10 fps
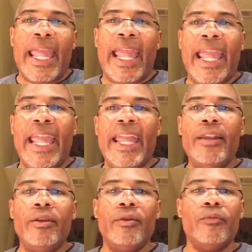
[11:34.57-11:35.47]

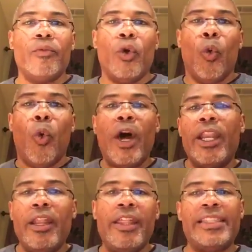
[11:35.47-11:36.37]
And one of
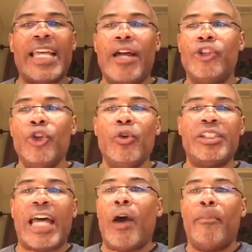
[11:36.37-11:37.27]
the things I'll do
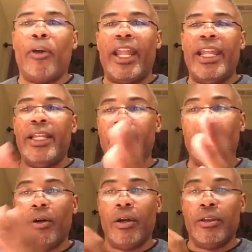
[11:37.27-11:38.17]
is I'll bring
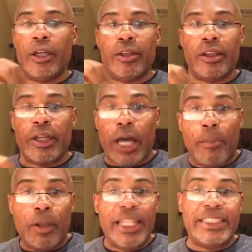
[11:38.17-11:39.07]
the
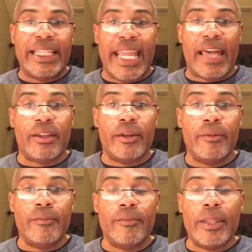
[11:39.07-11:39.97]
couple in together,
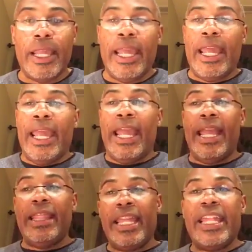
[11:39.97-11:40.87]

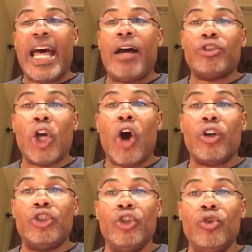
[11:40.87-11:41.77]
and then I'll
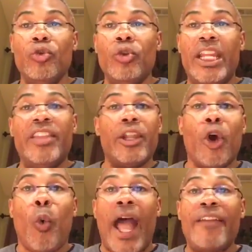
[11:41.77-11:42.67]
talk to either the
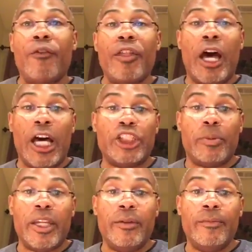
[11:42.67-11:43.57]
wife or the
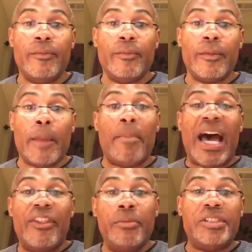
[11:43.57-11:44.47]
husband by
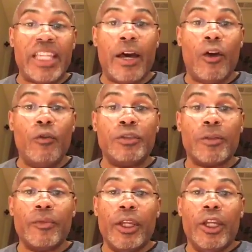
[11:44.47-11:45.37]
themselves.
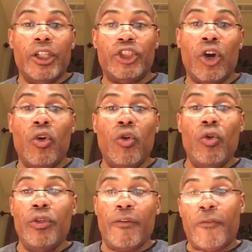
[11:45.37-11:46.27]

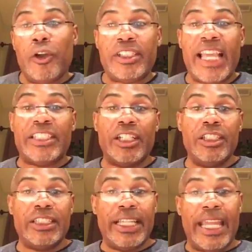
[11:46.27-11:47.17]
So the first session
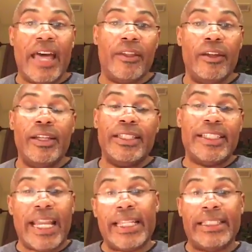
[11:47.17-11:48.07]
is together.
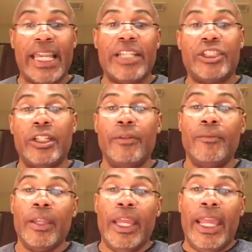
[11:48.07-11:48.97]
Second session
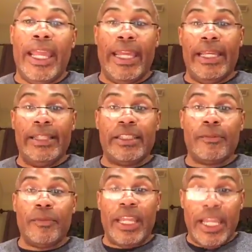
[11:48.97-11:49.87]
is
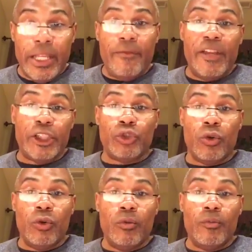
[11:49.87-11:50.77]

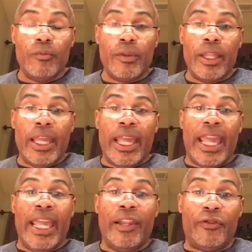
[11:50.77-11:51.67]
individual.
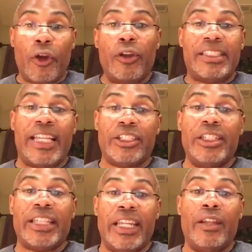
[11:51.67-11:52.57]
And the third session
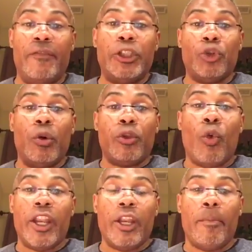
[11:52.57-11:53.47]
is individual with
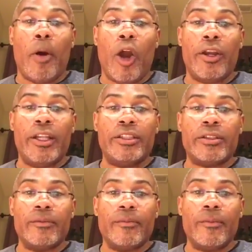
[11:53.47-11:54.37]
one of the partners.
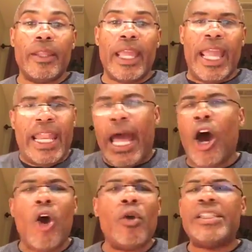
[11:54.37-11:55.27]
And I
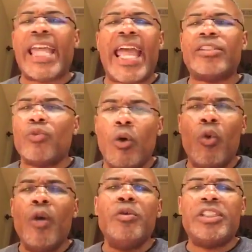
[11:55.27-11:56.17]
always ask, well,
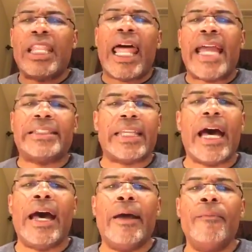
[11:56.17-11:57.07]
when was the last
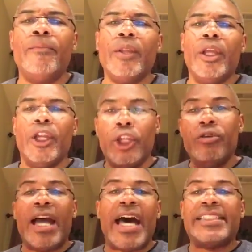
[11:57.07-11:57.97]
time you
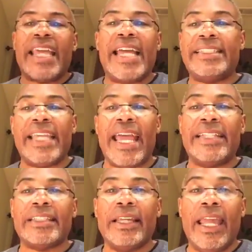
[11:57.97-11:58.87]
guys had sex?